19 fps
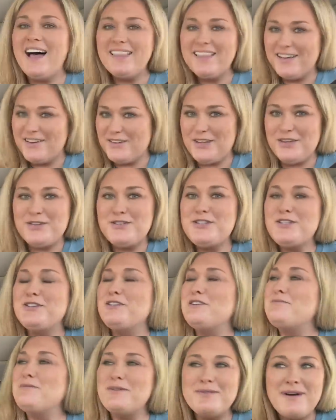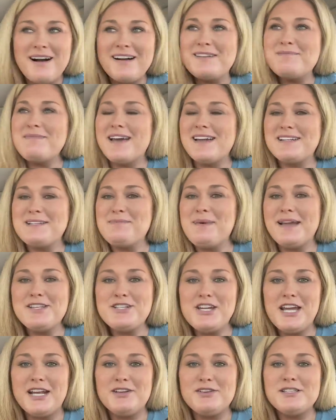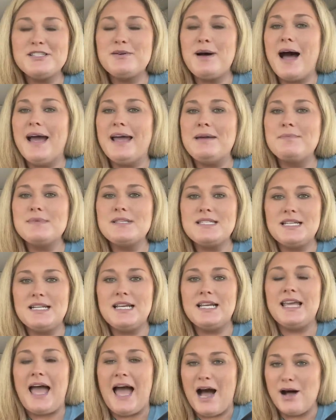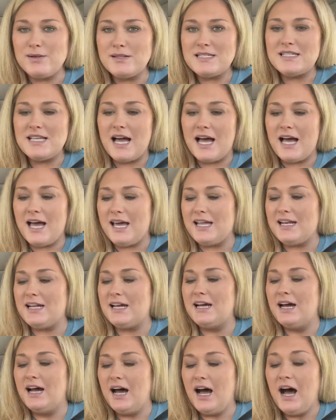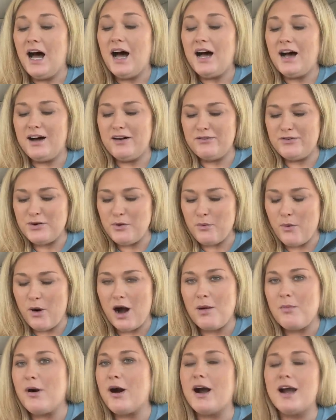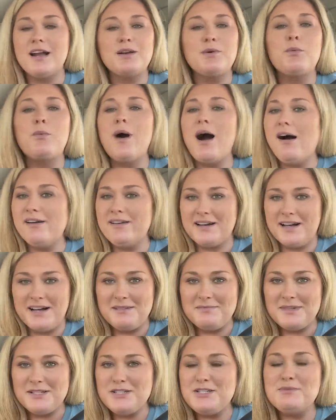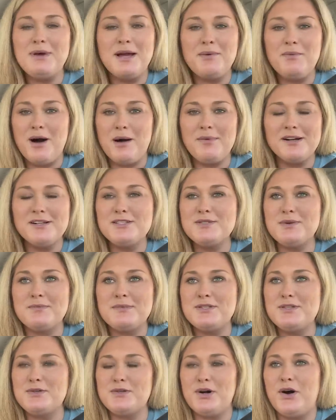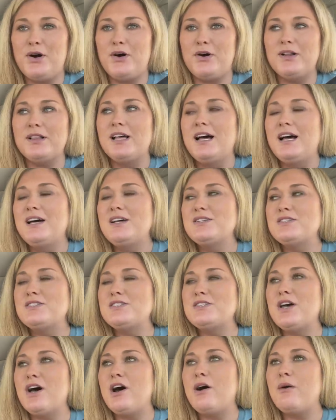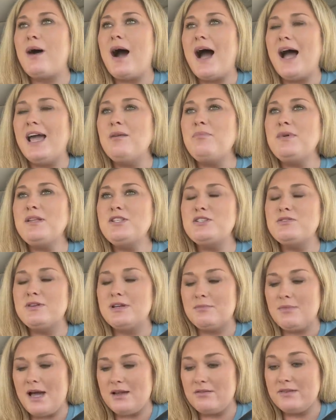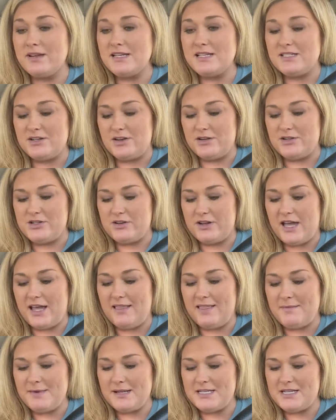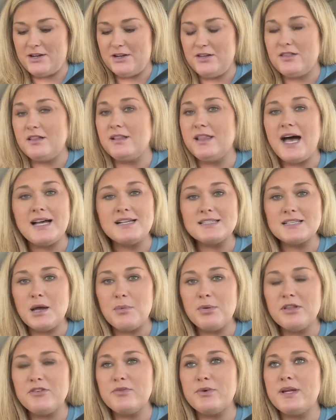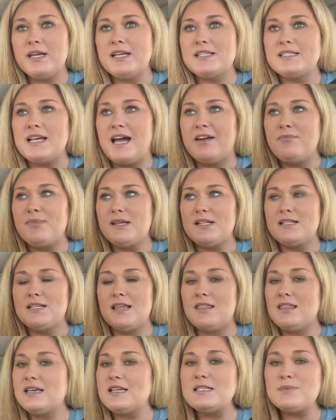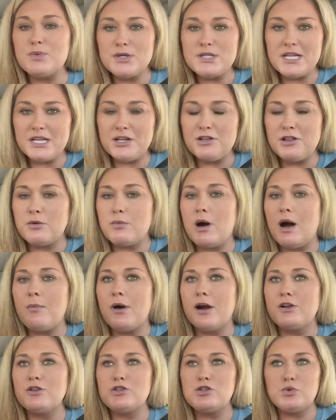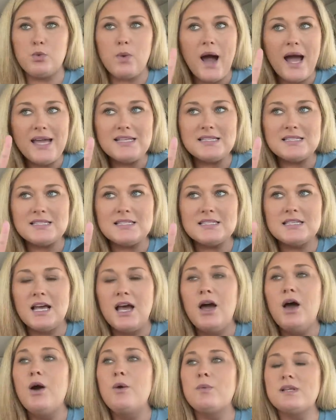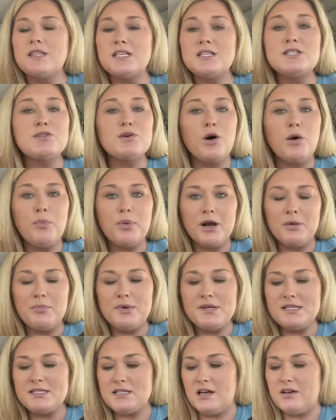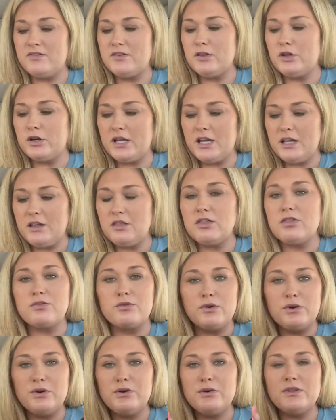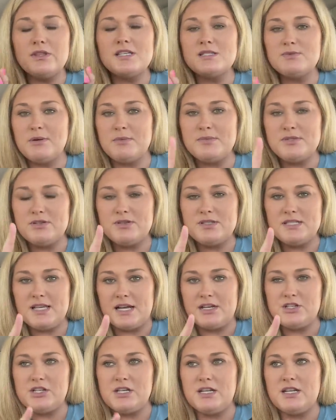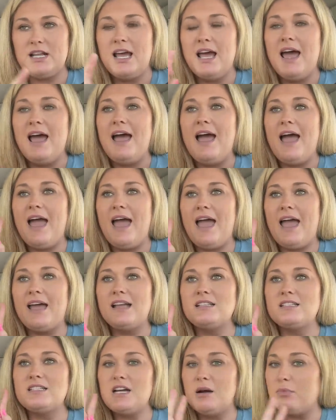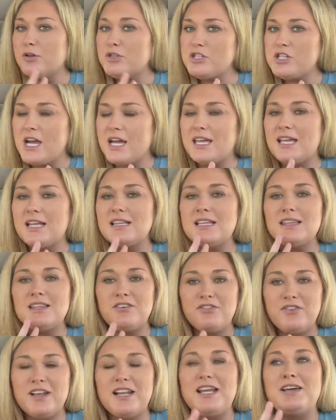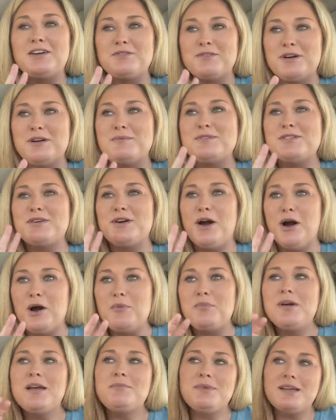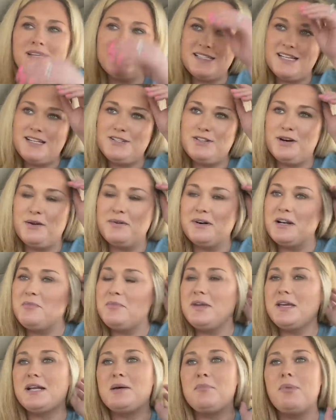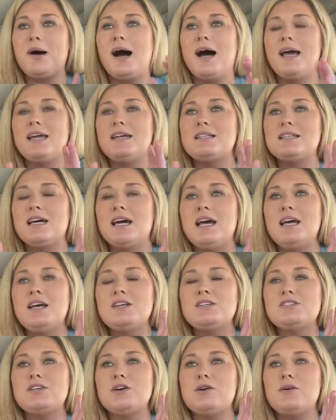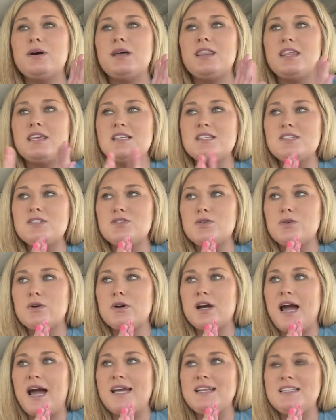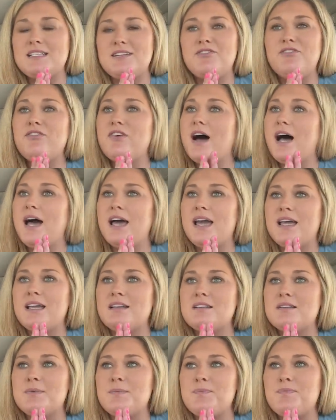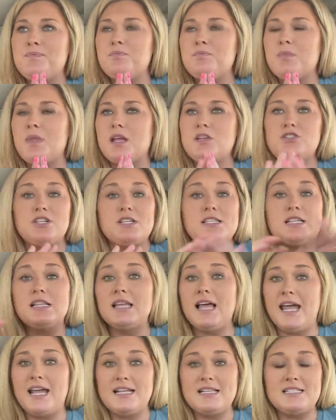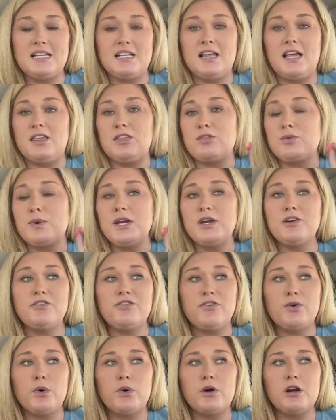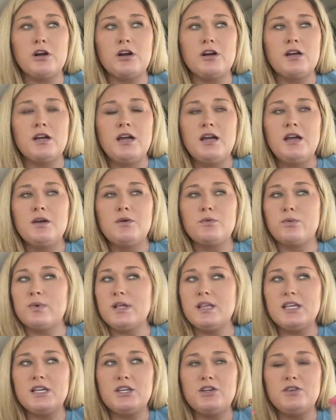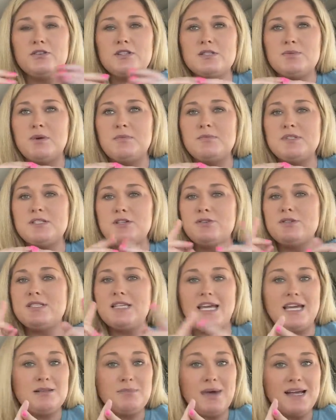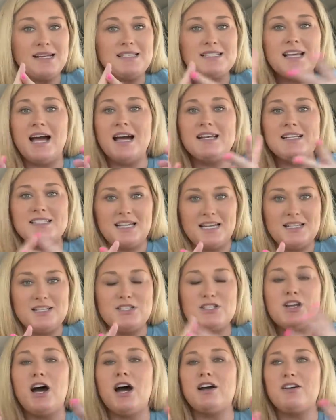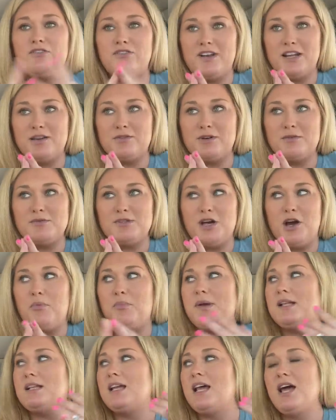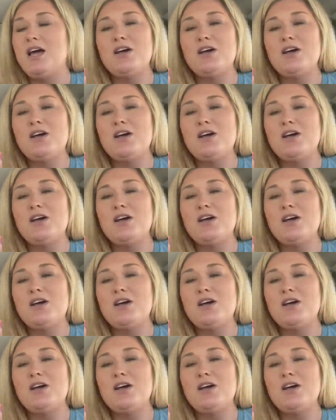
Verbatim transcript: Hello YouTube, welcome back to my channel. So I am sitting outside of a Walmart. Welcome to my Walmart swimsuit haul. So I have been doing my research. Okay, let me tell you, the last couple of weeks I've been to this particular Walmart twice with the sole purpose of looking through the swimsuit section and double checking that the fitting rooms are open because I don't want to be in a bind. So this store I did find, just glancing, like three or four really cute swimsuits in my size, in stock, fitting rooms open.